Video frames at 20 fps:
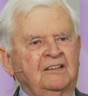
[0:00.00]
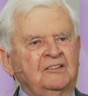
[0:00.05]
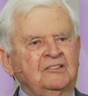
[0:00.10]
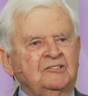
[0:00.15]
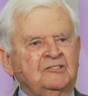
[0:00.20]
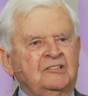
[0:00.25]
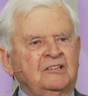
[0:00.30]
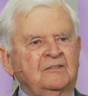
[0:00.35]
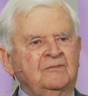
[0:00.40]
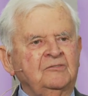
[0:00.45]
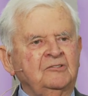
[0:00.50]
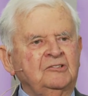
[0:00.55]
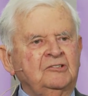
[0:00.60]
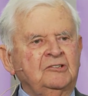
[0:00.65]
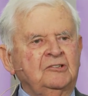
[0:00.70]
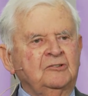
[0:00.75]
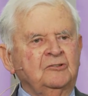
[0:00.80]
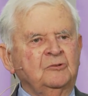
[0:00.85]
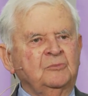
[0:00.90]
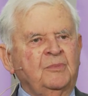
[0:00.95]
that's given
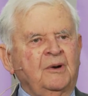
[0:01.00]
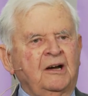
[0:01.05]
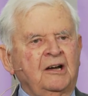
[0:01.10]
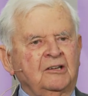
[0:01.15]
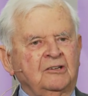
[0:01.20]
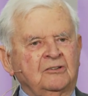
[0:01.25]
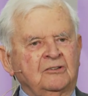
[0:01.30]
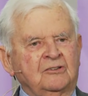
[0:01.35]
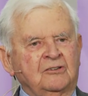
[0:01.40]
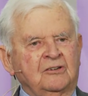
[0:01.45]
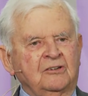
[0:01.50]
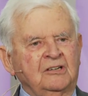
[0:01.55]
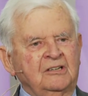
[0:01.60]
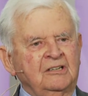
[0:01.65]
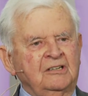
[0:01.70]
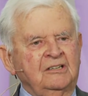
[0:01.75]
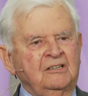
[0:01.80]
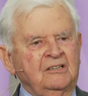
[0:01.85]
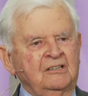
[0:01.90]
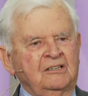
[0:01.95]
to you by your,
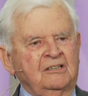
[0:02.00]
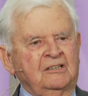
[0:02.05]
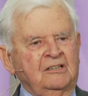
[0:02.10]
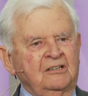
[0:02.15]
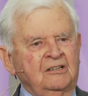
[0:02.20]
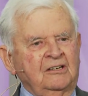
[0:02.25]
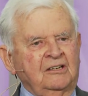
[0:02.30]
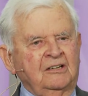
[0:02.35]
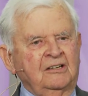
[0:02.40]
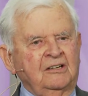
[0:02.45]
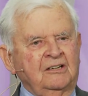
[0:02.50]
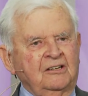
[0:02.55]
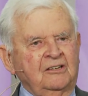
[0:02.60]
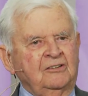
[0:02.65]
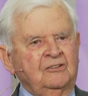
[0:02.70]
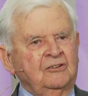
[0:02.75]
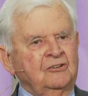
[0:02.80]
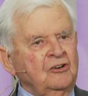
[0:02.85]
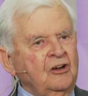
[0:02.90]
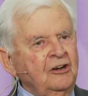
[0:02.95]

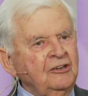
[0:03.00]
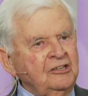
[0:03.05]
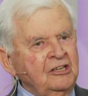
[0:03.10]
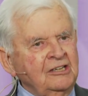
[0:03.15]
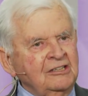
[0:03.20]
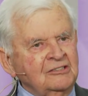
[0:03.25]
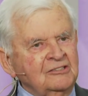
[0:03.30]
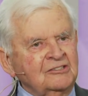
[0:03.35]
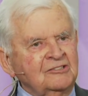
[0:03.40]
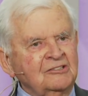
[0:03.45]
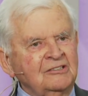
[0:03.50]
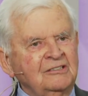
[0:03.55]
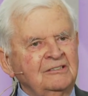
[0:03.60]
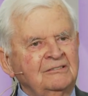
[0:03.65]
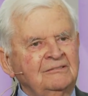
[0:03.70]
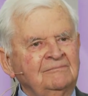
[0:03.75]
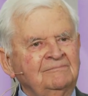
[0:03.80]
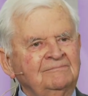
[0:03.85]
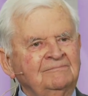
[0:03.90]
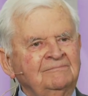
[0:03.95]
your audience,
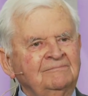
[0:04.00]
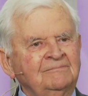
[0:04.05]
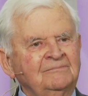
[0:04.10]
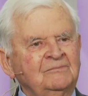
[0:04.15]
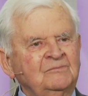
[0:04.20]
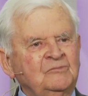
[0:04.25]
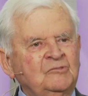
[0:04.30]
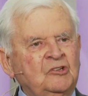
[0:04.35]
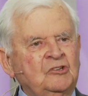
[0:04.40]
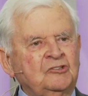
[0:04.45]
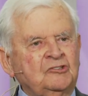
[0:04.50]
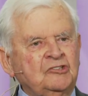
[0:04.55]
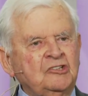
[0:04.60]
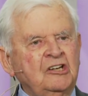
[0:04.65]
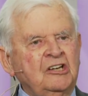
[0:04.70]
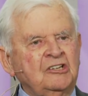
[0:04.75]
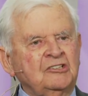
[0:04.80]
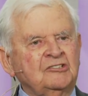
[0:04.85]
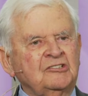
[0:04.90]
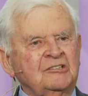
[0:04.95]
your
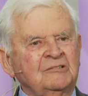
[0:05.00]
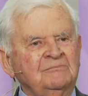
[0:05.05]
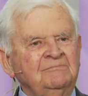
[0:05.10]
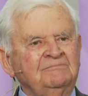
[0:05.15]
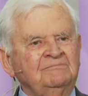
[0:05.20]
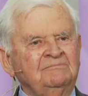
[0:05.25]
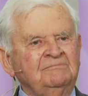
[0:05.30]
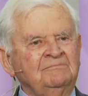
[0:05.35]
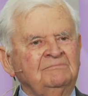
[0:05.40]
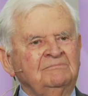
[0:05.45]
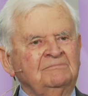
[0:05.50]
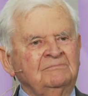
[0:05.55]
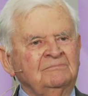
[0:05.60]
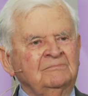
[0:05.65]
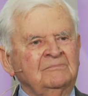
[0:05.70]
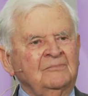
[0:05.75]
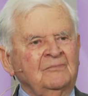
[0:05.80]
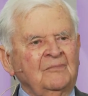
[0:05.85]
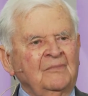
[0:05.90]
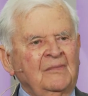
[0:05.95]
church.
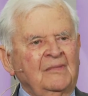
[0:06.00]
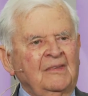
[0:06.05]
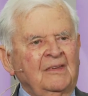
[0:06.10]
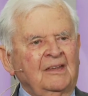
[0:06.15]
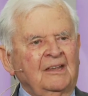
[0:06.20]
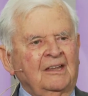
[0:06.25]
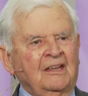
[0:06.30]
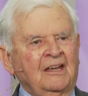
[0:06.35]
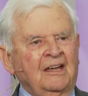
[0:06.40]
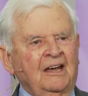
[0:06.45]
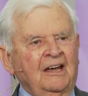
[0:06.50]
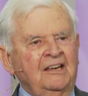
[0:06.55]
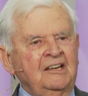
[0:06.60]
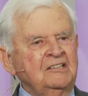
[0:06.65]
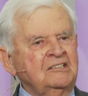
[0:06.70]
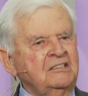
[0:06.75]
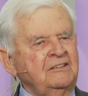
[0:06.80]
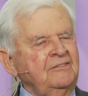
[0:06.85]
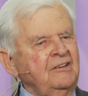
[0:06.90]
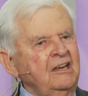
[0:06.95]
And
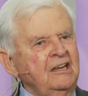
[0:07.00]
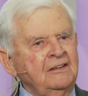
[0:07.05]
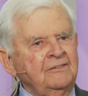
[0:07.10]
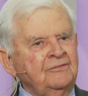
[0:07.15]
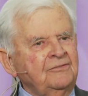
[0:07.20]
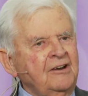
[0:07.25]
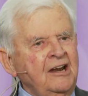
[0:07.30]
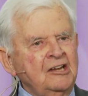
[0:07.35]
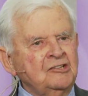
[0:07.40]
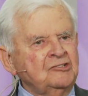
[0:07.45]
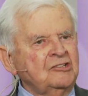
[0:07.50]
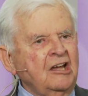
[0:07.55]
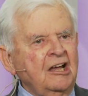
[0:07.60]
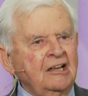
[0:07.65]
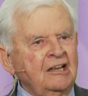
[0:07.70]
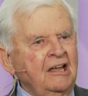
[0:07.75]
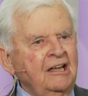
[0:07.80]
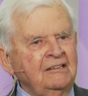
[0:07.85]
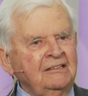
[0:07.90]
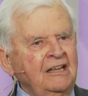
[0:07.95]
it's a very
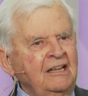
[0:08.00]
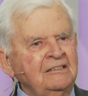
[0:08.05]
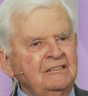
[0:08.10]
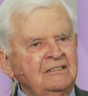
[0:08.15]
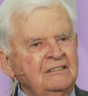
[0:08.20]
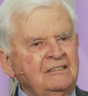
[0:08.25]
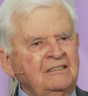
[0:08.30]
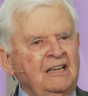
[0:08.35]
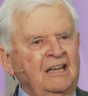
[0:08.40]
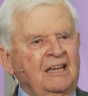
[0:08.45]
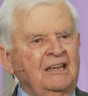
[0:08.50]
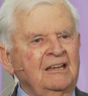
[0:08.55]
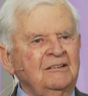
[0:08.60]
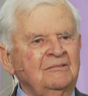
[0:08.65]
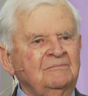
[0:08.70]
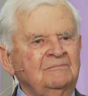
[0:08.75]
fragile identity.